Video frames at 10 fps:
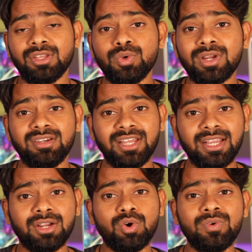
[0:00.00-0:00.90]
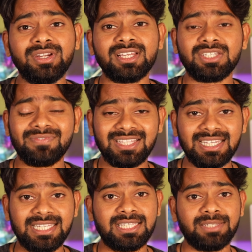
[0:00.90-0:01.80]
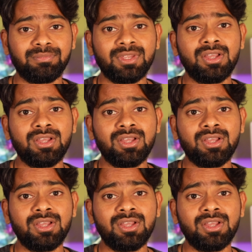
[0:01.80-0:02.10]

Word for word: you can take a covid test with ease